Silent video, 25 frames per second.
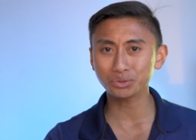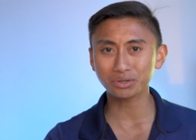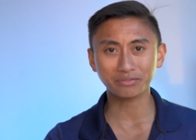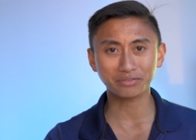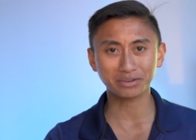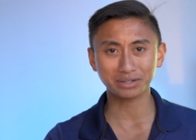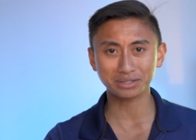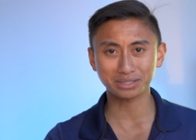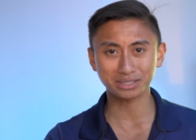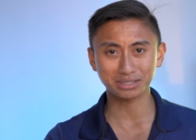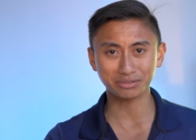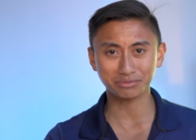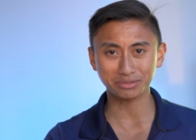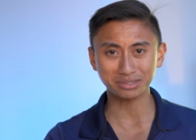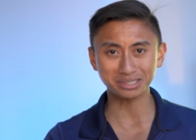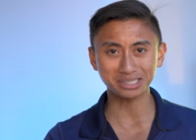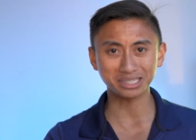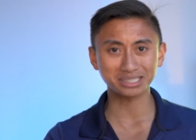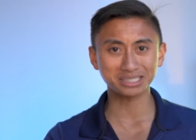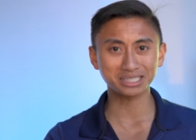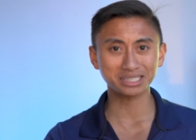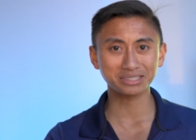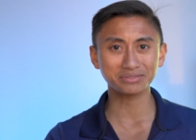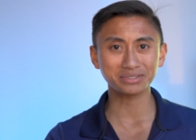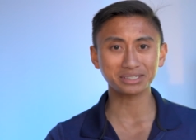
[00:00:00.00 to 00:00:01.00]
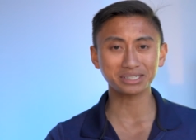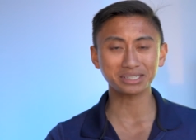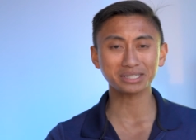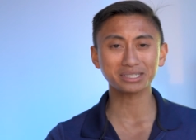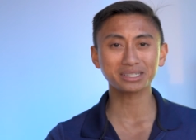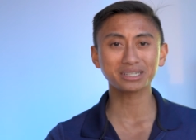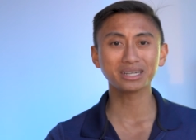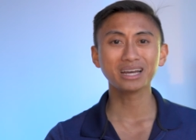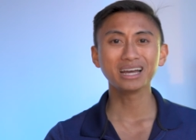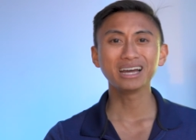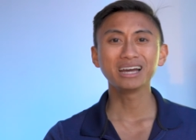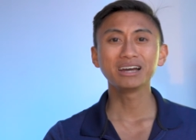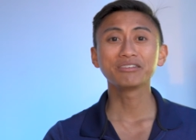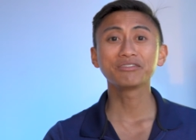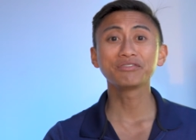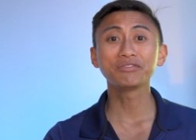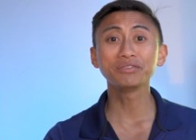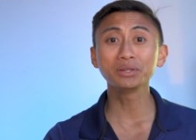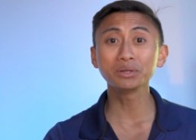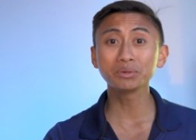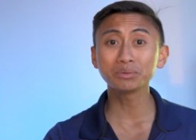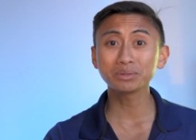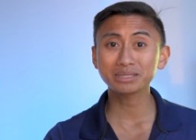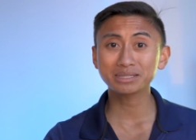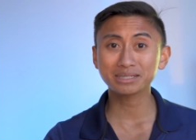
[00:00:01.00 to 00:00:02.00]
universe of creativity,
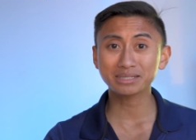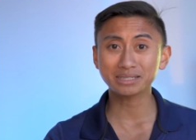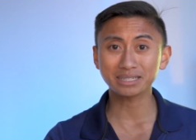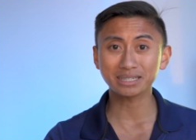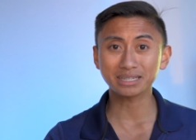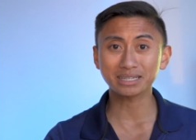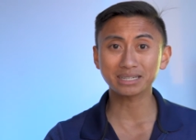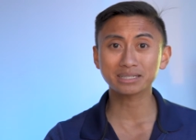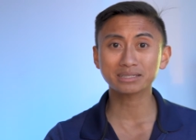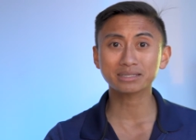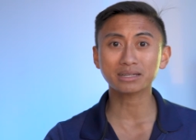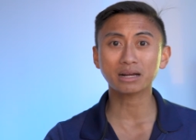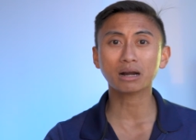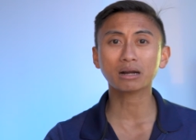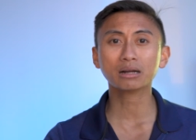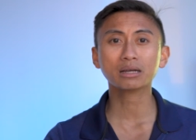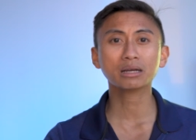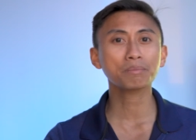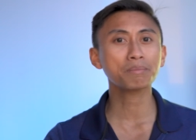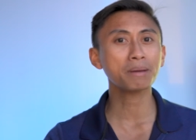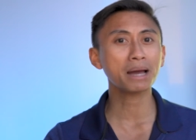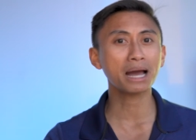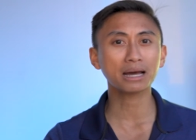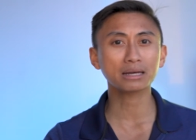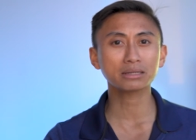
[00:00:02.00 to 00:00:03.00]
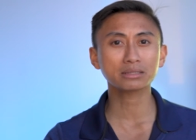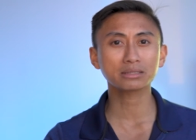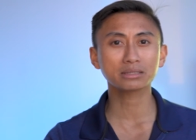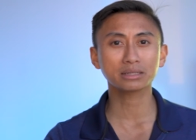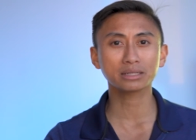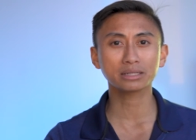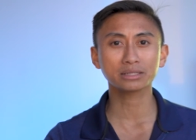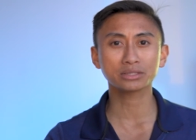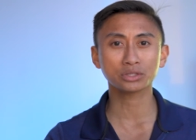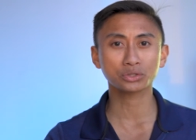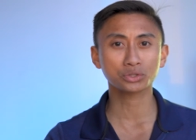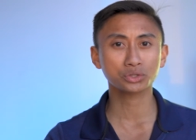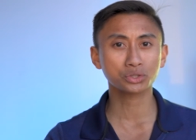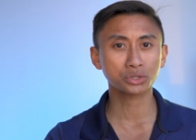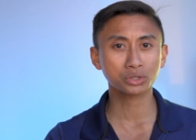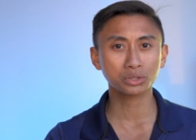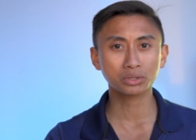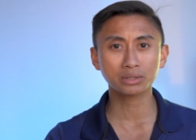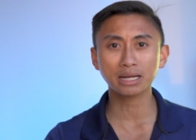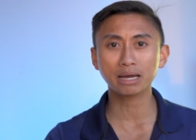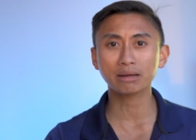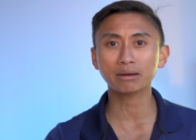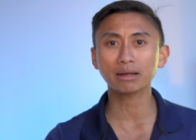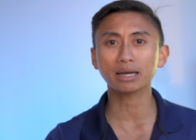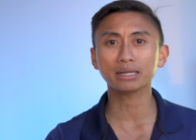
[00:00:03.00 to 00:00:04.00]
fluency is our capacity to
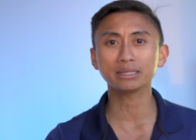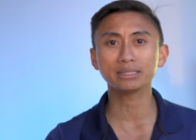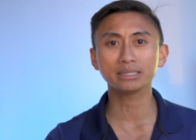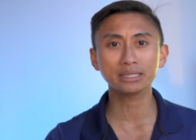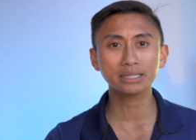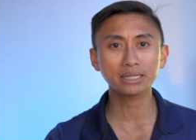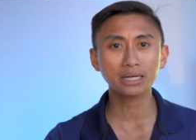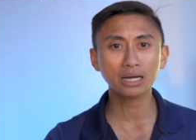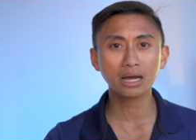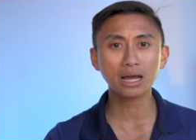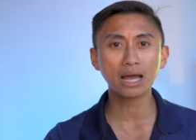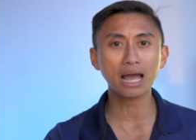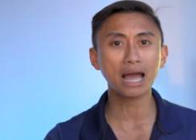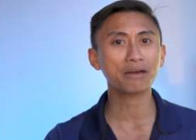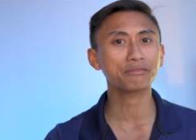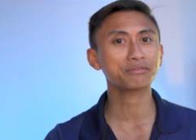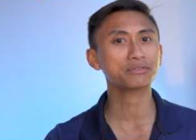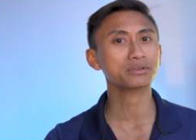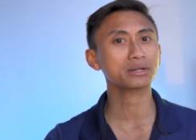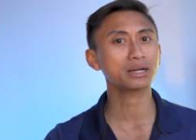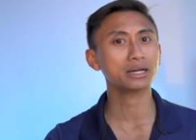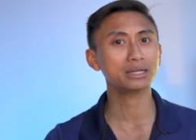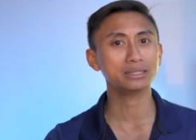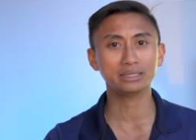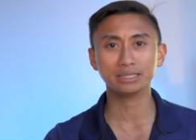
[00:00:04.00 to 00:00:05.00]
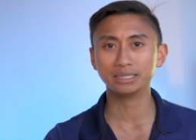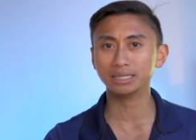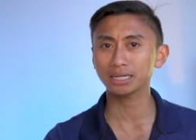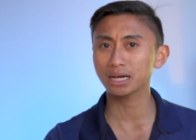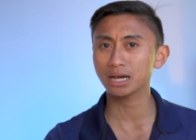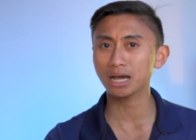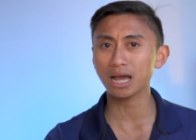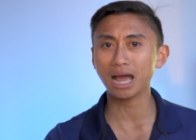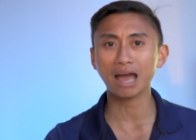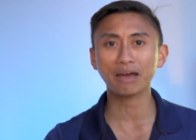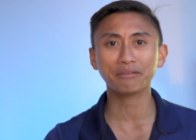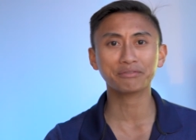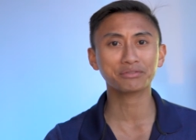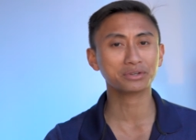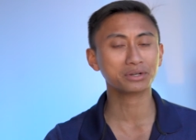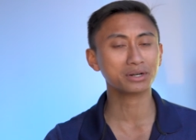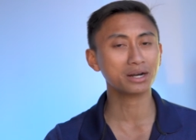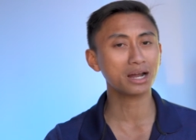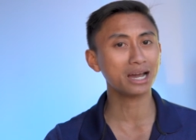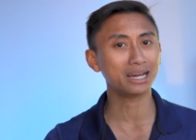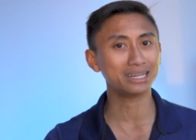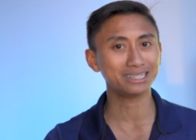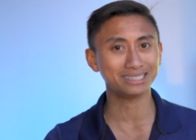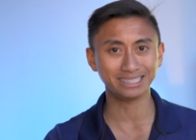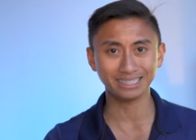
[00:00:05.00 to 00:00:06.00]
churn out idea after idea
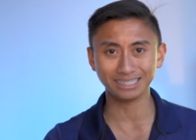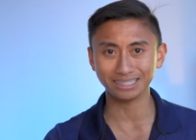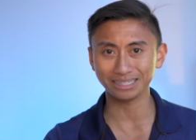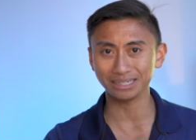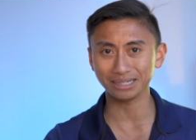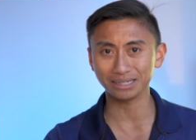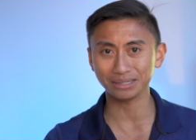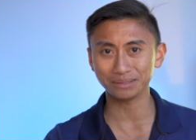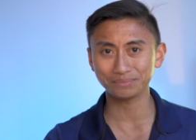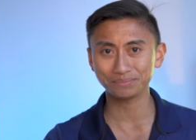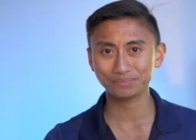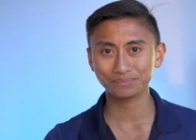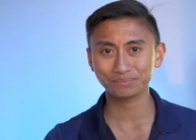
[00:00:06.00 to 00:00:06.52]
after idea.